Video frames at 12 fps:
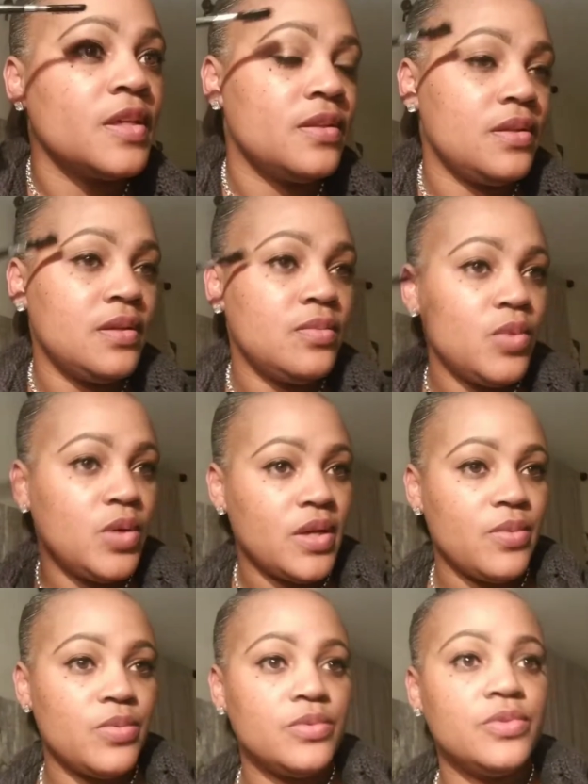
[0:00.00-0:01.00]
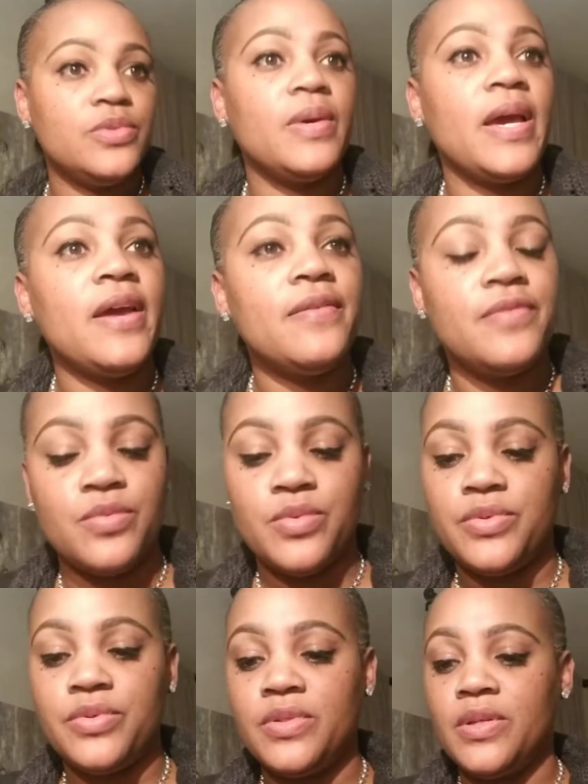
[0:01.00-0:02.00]
And then what I will do
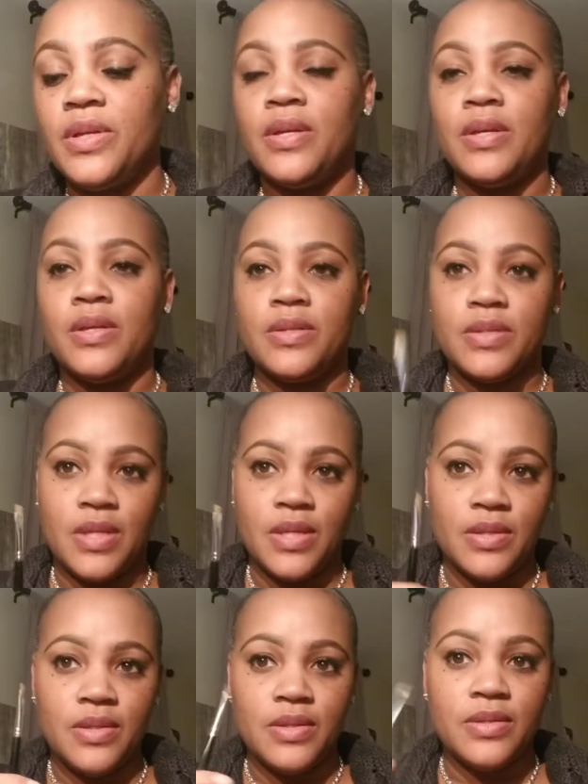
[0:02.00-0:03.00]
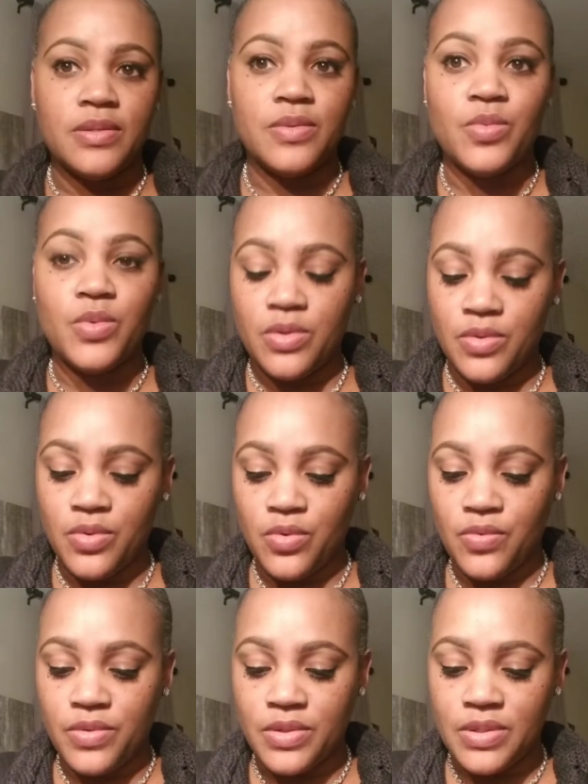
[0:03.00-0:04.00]
afterwards, take this and we're going to go
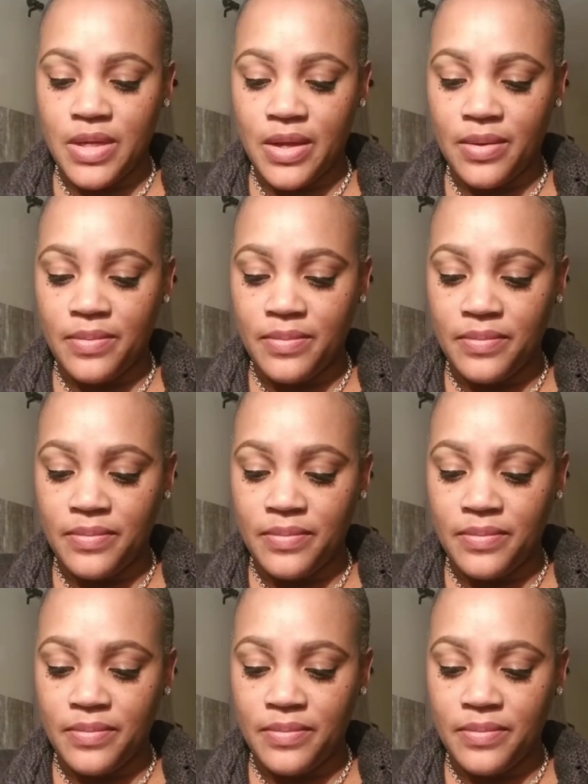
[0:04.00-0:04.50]
over the top